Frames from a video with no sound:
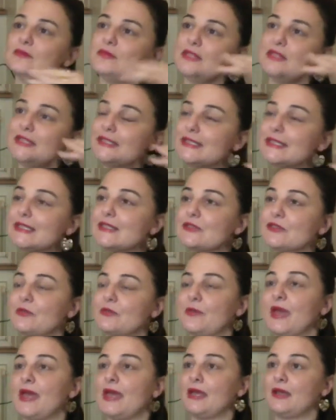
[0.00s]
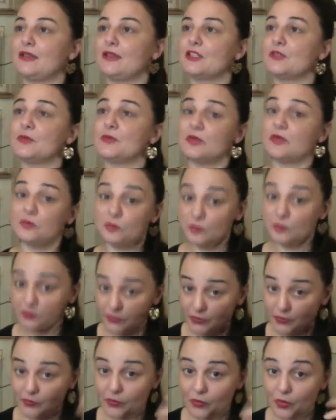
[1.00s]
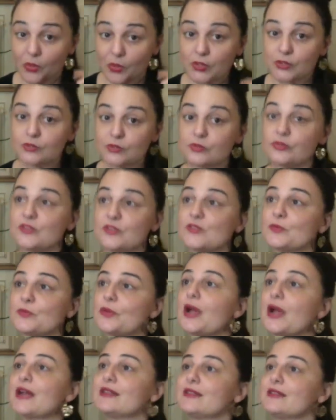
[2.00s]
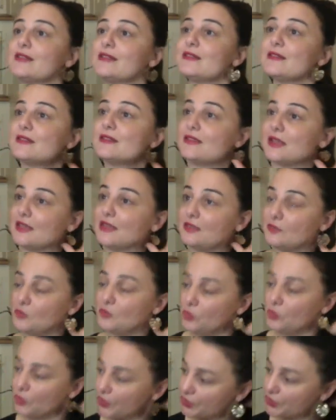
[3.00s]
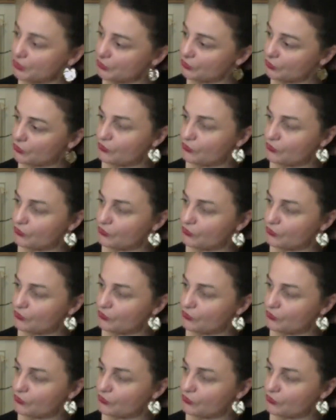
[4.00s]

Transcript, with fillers: easy to manage the, the, more you do this practice and the more you